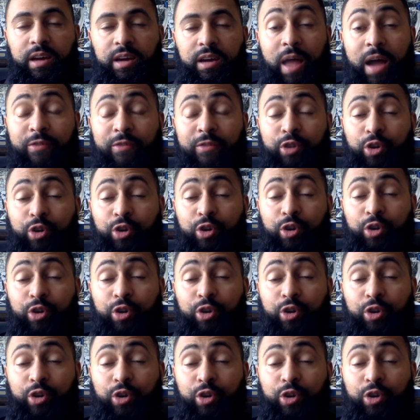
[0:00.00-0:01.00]
After going with
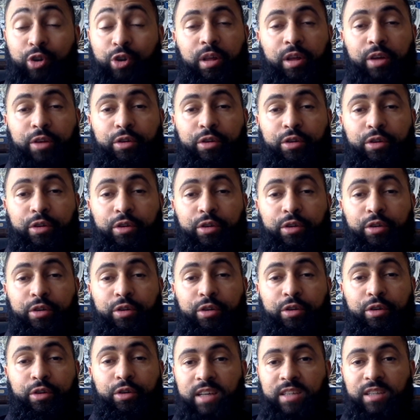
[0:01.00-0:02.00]
a couple underdogs in
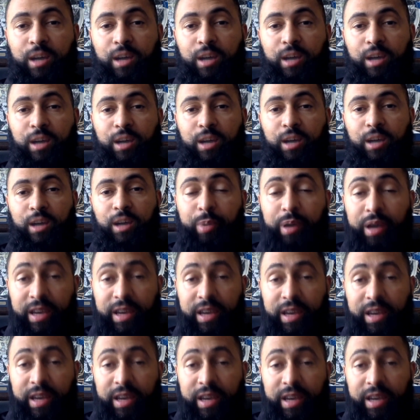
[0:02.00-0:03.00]
the last couple free
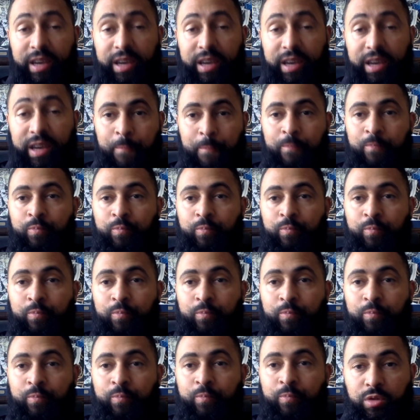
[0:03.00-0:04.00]
picks,
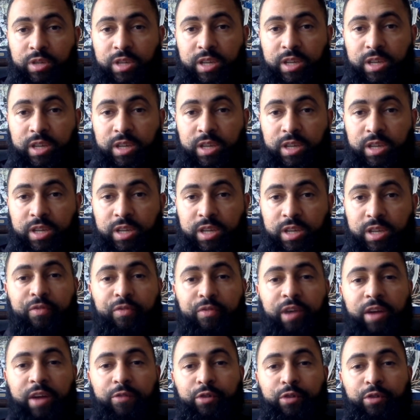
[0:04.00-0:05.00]
today I'm on a
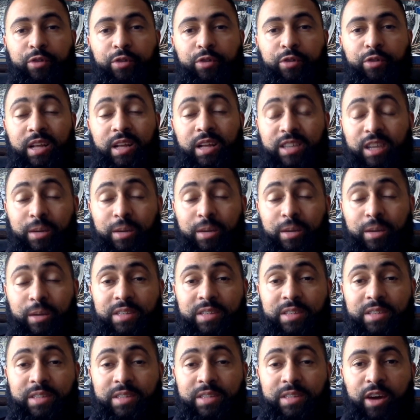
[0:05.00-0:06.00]
favorite, and that's going to be the
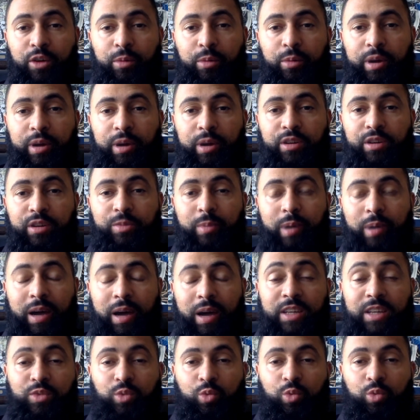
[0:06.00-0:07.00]
Seattle Mariners
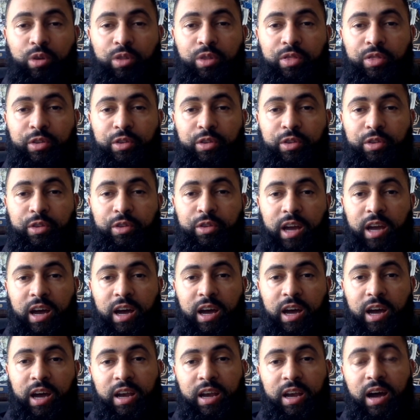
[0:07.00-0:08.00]
minus
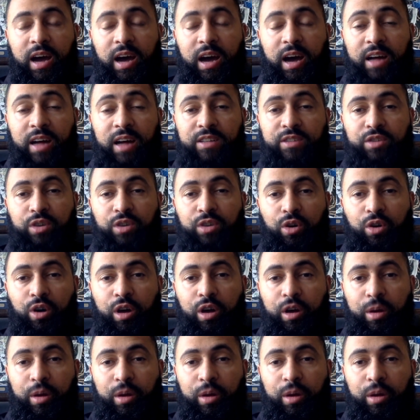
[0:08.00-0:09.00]
139 odds
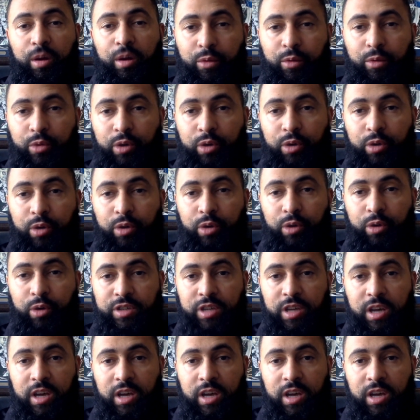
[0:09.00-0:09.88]
on BetRivers.